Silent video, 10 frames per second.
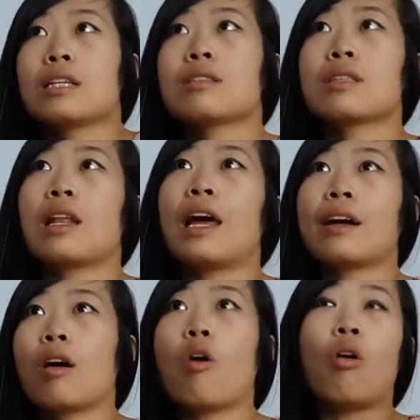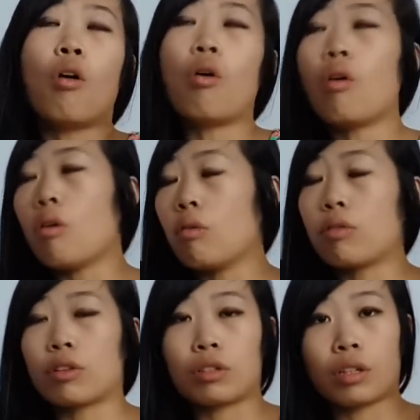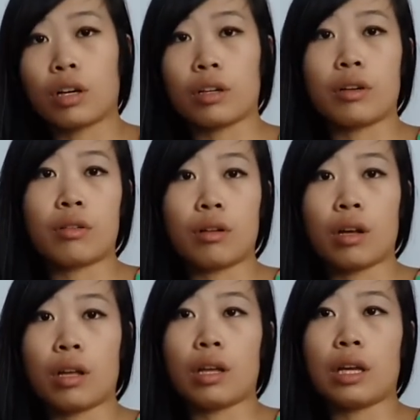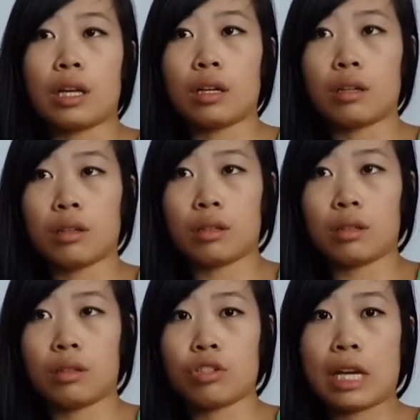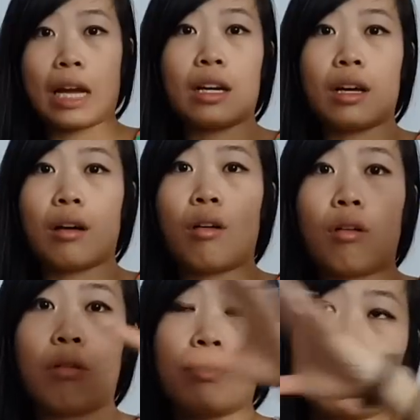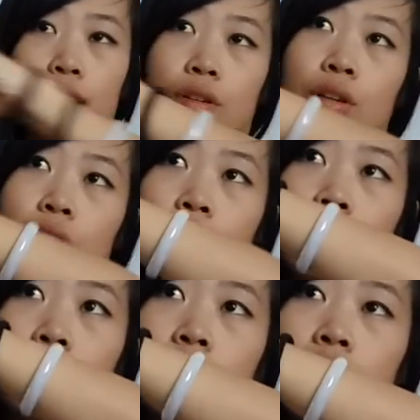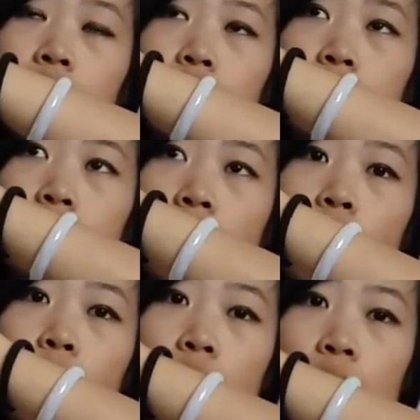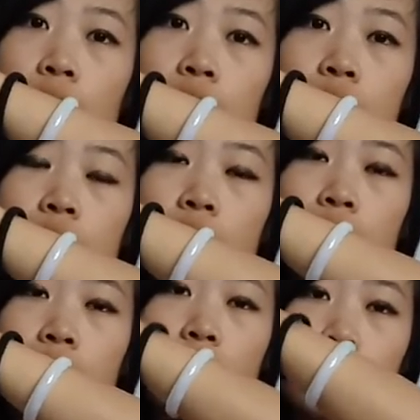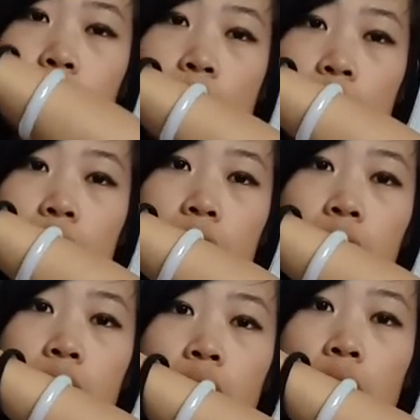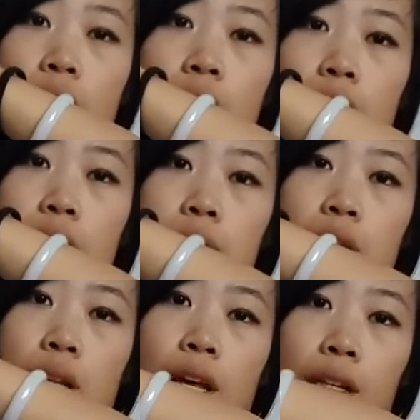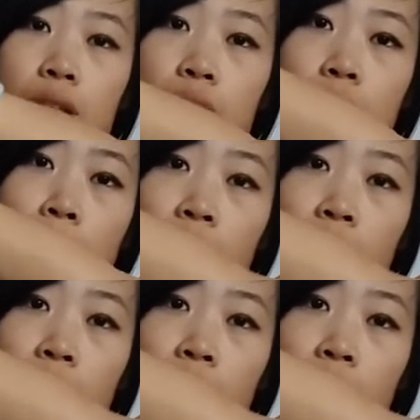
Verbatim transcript: They select all over the in China, all over the whole country, the whole China, and then keep select the